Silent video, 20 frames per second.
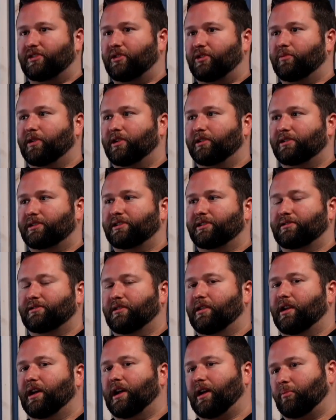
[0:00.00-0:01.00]
much, because they're
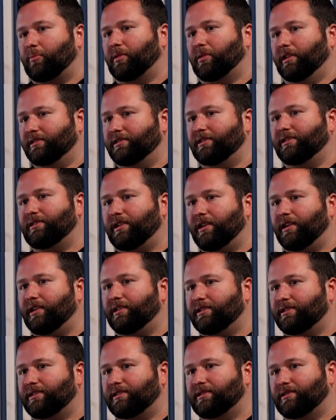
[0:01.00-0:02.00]
not piston
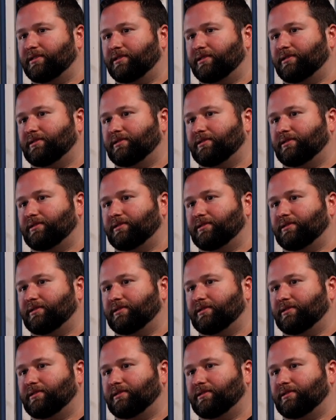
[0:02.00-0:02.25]
guns,